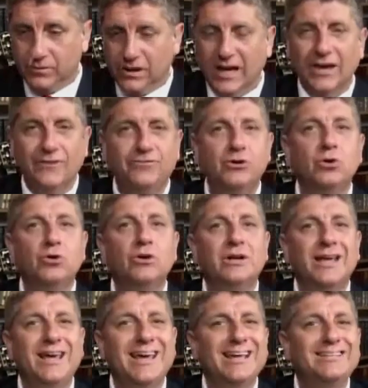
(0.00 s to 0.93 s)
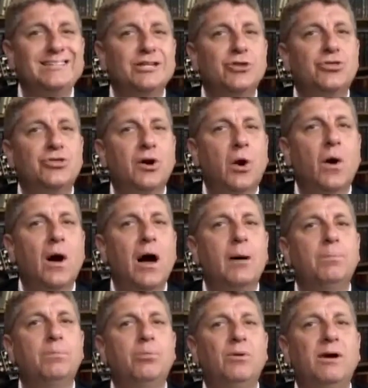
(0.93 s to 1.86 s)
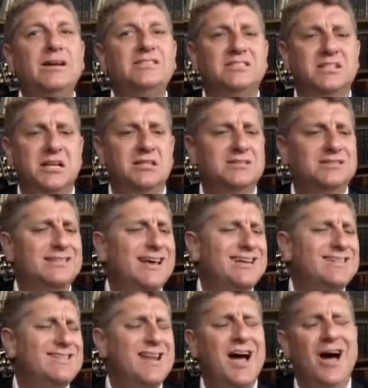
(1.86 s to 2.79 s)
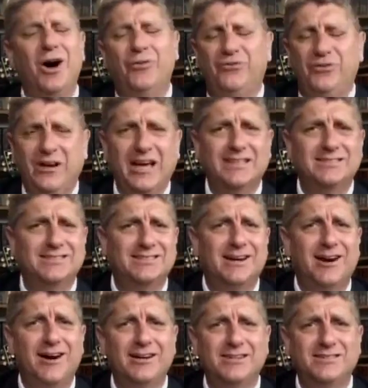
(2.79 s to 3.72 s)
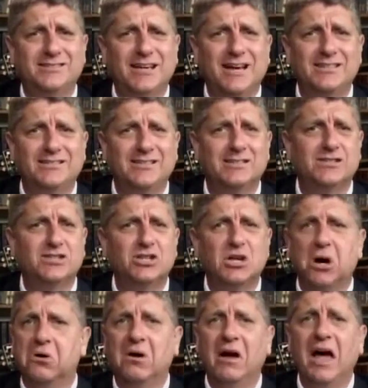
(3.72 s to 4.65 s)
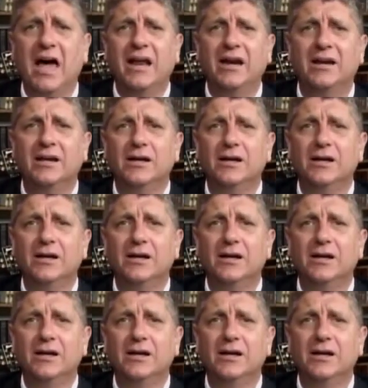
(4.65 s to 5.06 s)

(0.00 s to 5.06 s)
If you need to throw out precedent, say, no, forget stare decisis, go ahead.